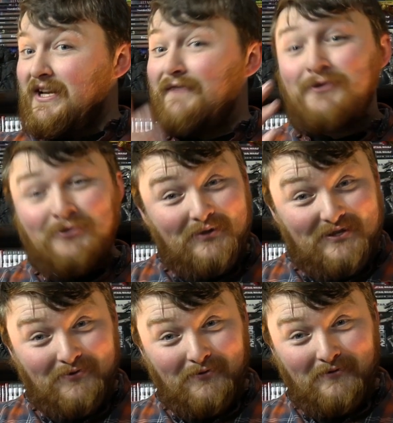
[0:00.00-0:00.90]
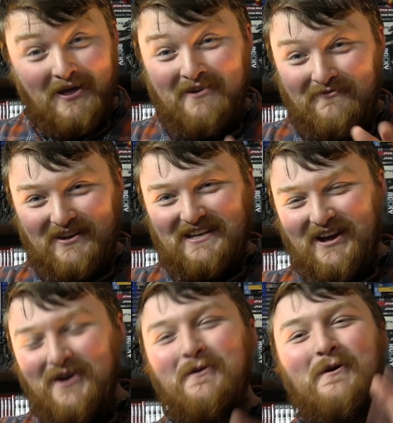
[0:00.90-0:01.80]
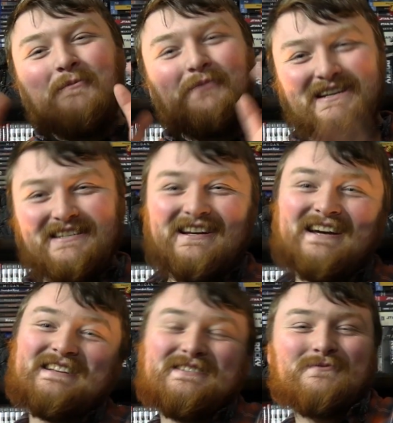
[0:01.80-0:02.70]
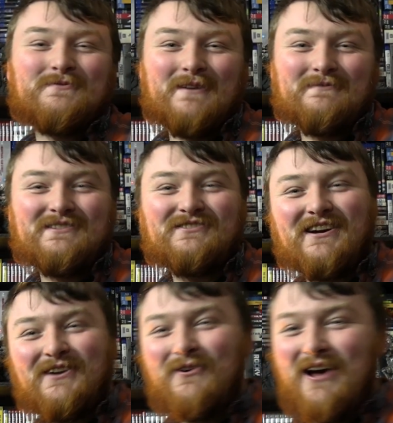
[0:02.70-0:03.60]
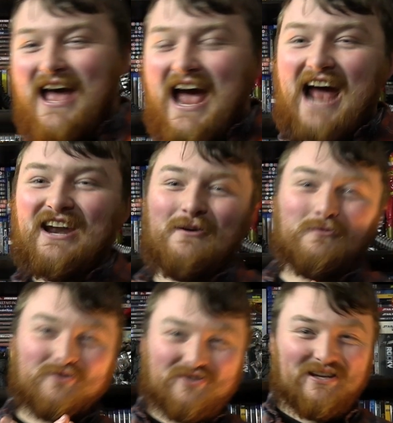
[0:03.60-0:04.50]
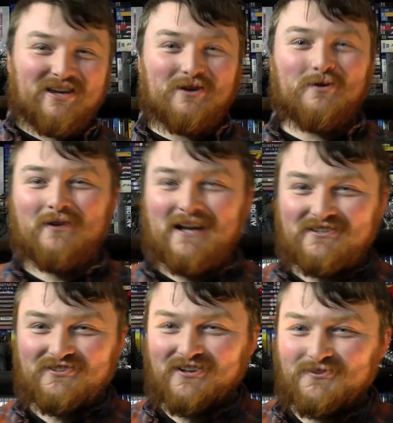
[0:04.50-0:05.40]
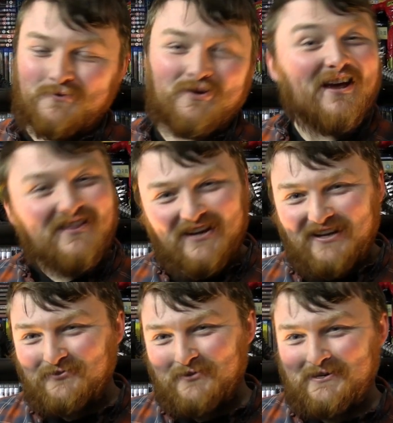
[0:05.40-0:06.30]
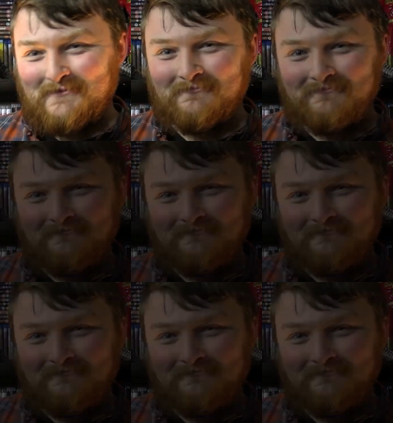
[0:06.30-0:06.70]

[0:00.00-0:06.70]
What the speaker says: if you enjoyed this video, please like and subscribe to this channel, and I will see you, ladies and gentlemen, in the next one.